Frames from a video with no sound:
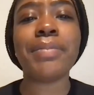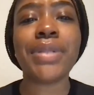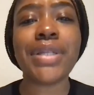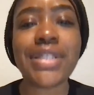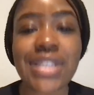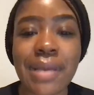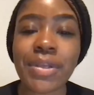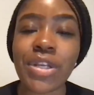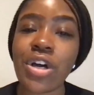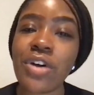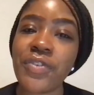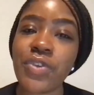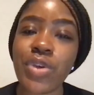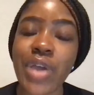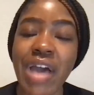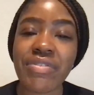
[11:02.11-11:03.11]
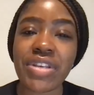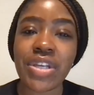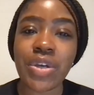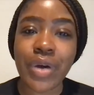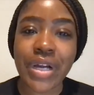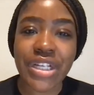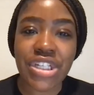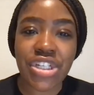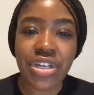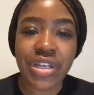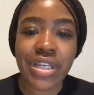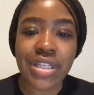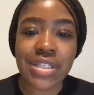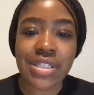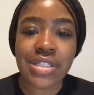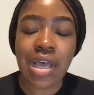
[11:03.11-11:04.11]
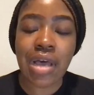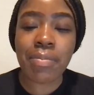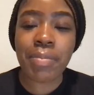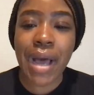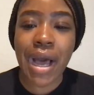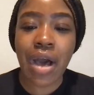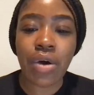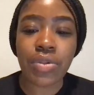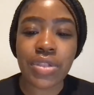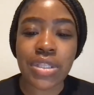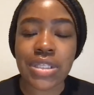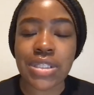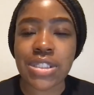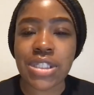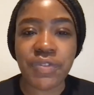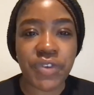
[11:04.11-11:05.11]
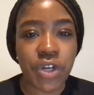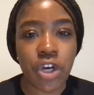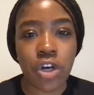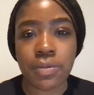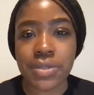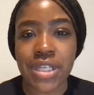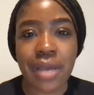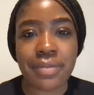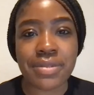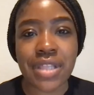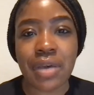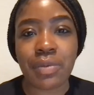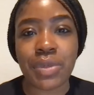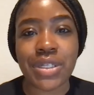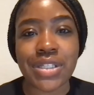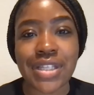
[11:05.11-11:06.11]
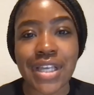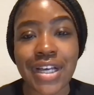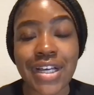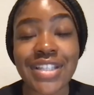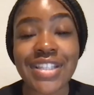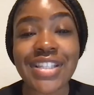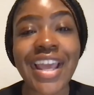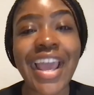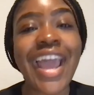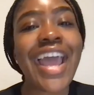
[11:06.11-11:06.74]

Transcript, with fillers: please let me know if you have any questions about these different home types that we discussed,